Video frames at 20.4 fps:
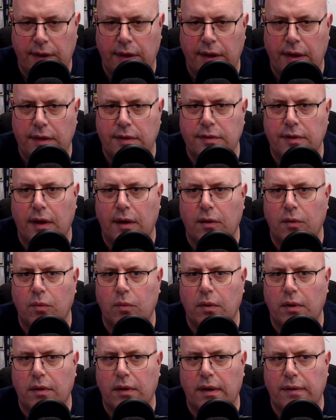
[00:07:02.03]

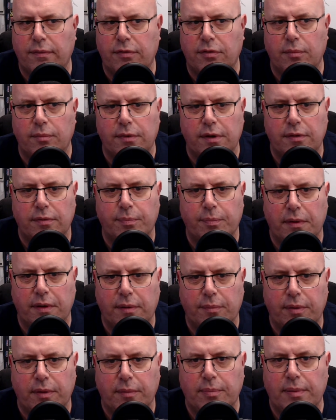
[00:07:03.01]
So if somebody's been
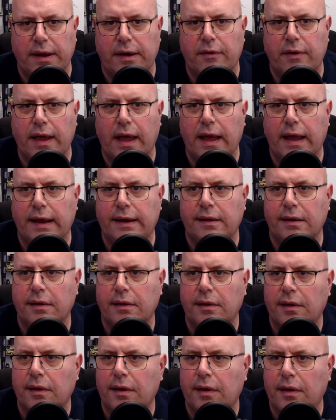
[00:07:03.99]
a bit bleary-eyed
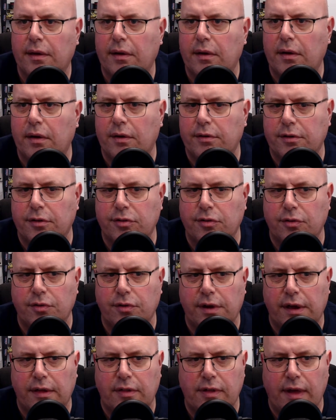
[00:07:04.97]
on a
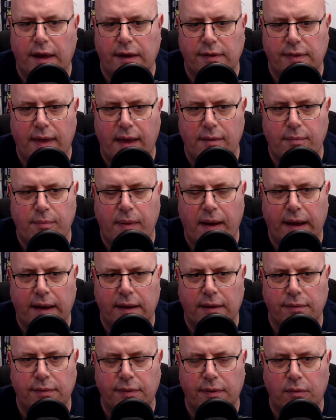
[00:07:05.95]
Sunday, checks their
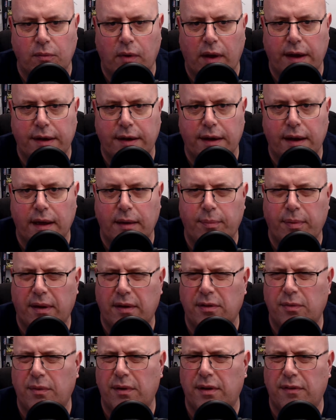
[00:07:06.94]
bank and think, why did I
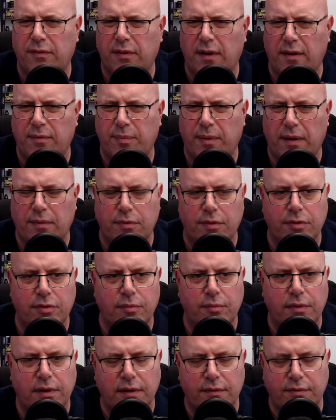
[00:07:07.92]
pay £25 to
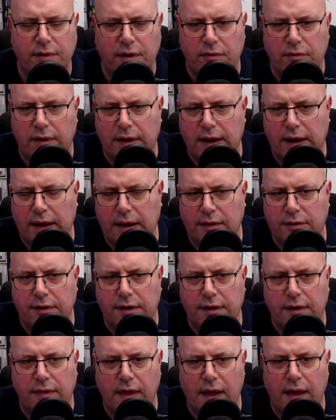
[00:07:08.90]
somebody? I have no
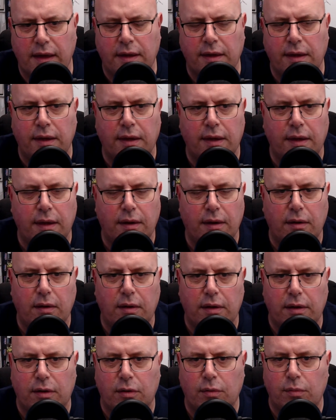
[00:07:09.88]
recollection of that.
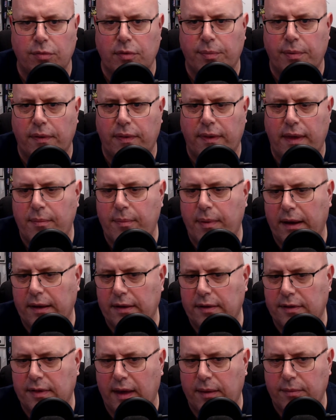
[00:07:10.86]
It comes up on their
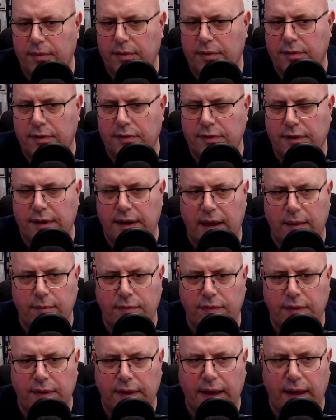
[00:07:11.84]
bank statements as the name
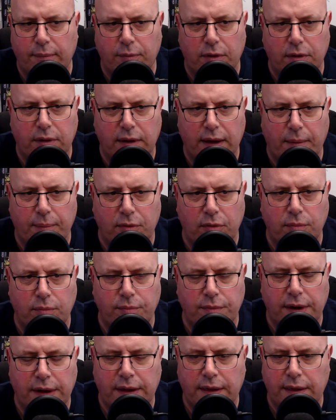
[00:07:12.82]
of the cab
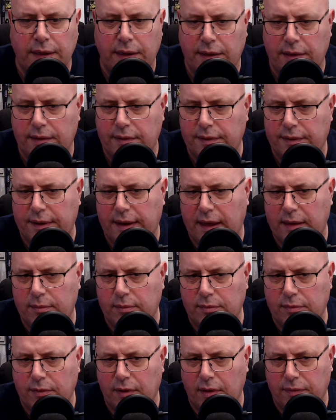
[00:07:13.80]
company, the
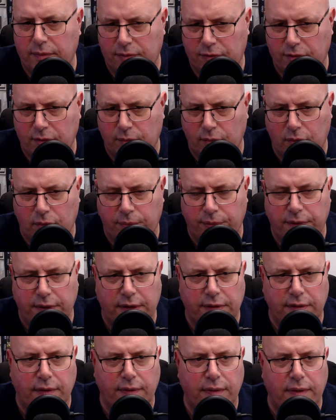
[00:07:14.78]
name SumUp
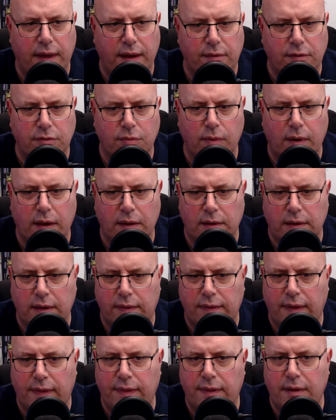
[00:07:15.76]
is on there as well,
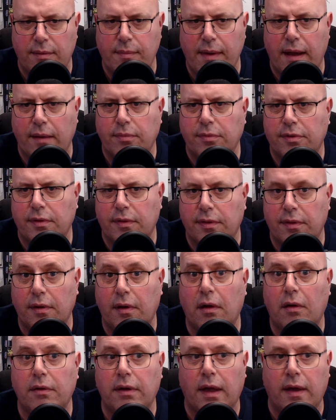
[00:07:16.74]
and then the amount. So I think,
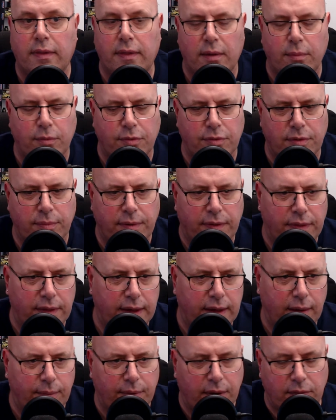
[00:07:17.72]
oh yeah, that must have been the
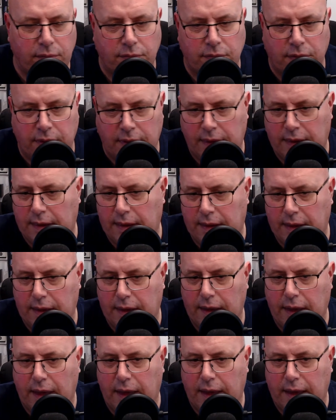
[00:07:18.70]
cab own.
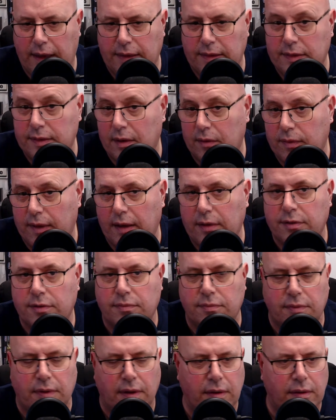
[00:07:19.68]
So
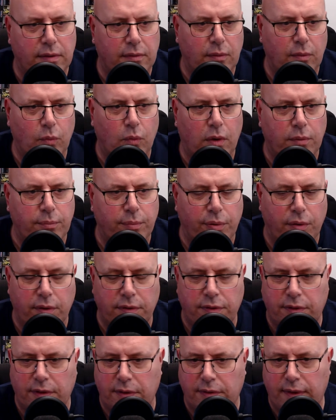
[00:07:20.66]
that's one
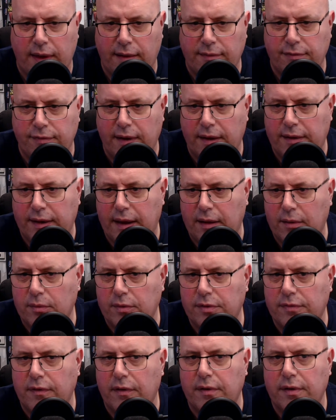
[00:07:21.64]
pointer that I found out
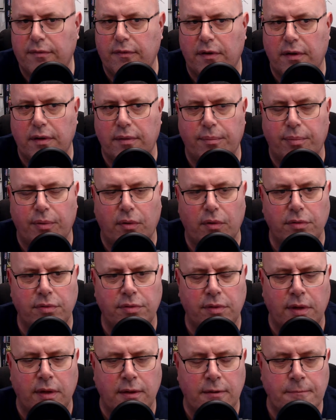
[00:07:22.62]
was very, very
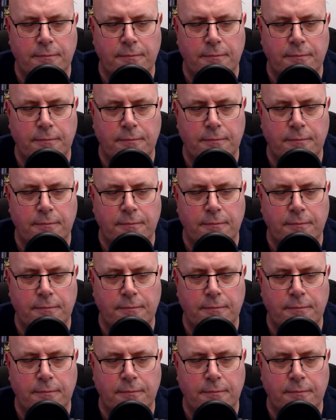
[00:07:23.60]
important.